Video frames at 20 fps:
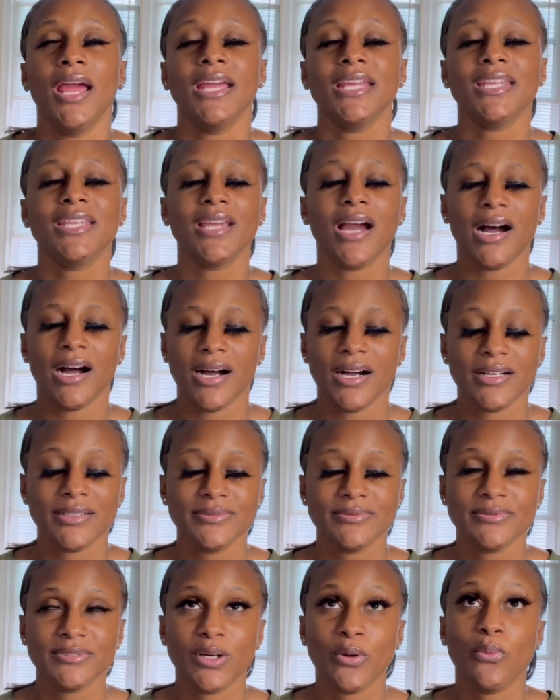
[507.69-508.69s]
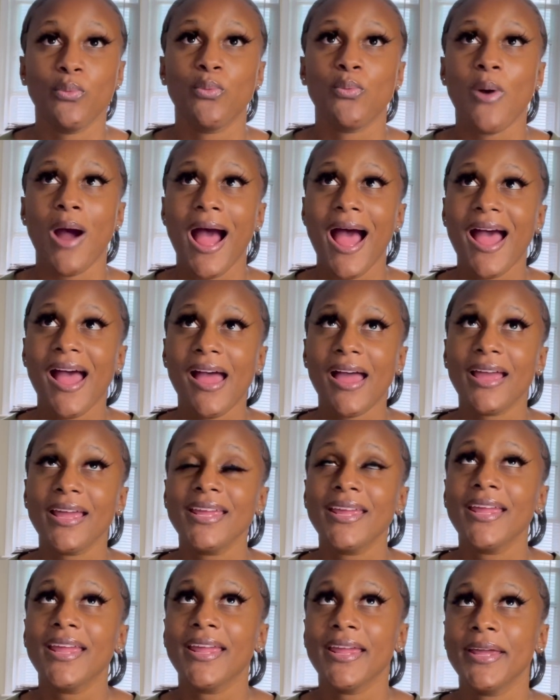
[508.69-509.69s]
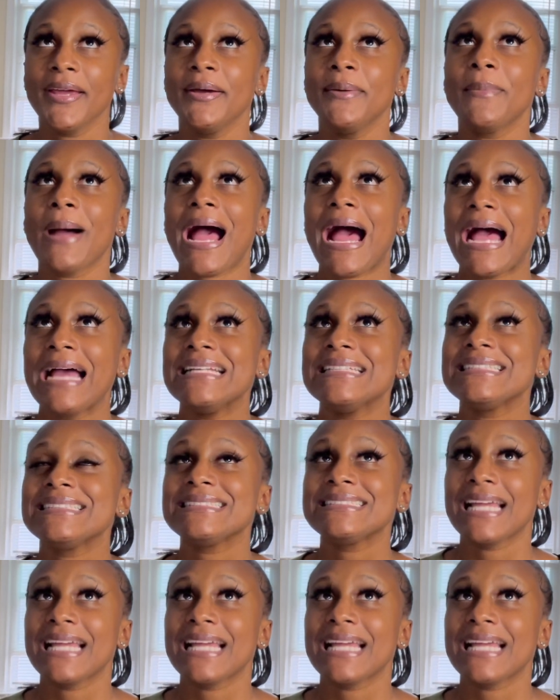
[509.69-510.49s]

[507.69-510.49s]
Y'all, why am I